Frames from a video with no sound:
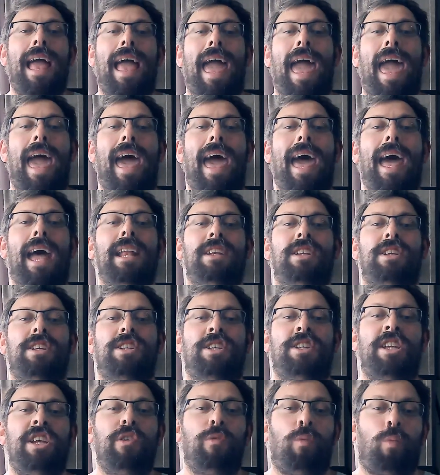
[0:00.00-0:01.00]
and
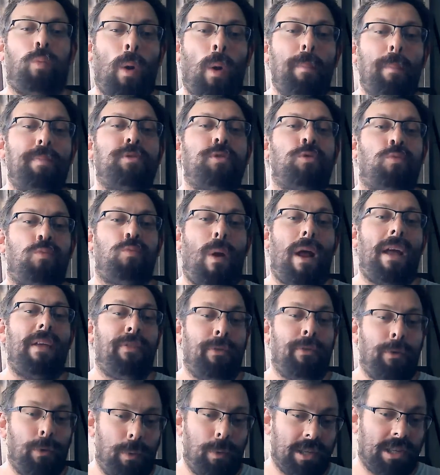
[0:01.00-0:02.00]
she rips right
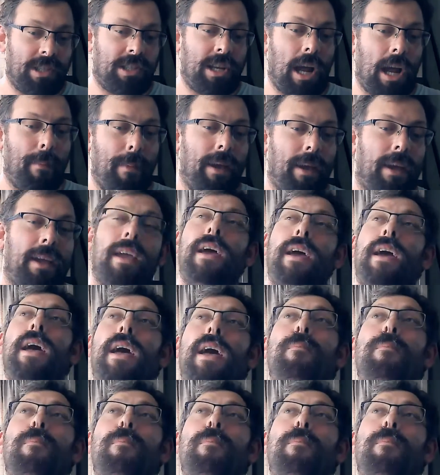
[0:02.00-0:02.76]
through his stomach,